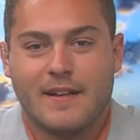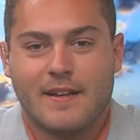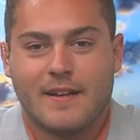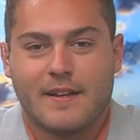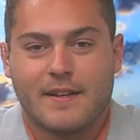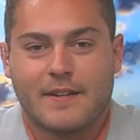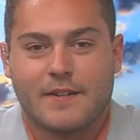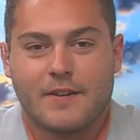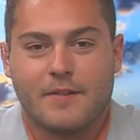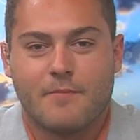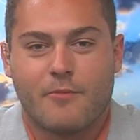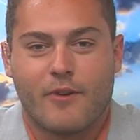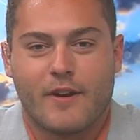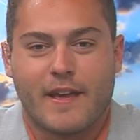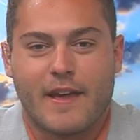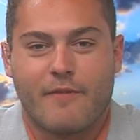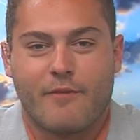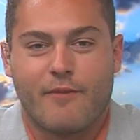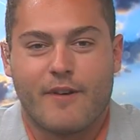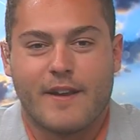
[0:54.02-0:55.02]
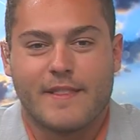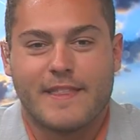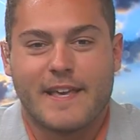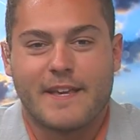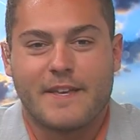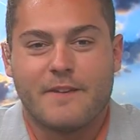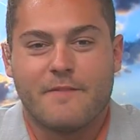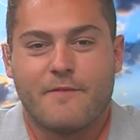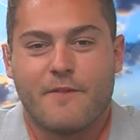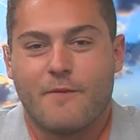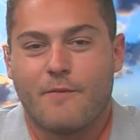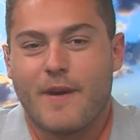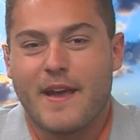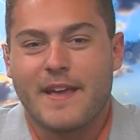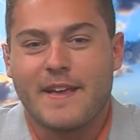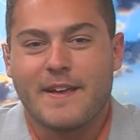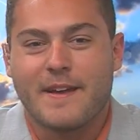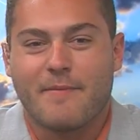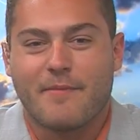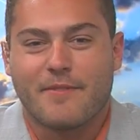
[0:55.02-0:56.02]
Good morning, everyone, and thank you for
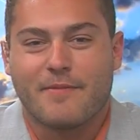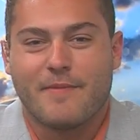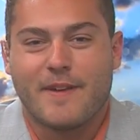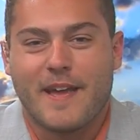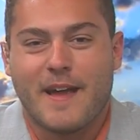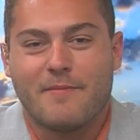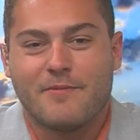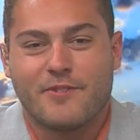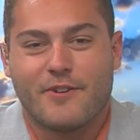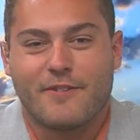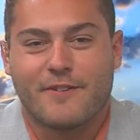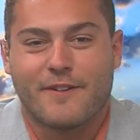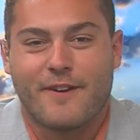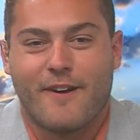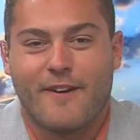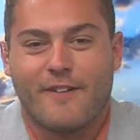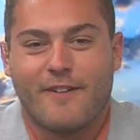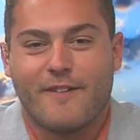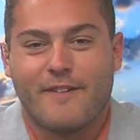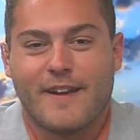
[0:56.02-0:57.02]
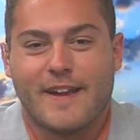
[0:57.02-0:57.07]
waking up with me. I'm Joe DeCarlo.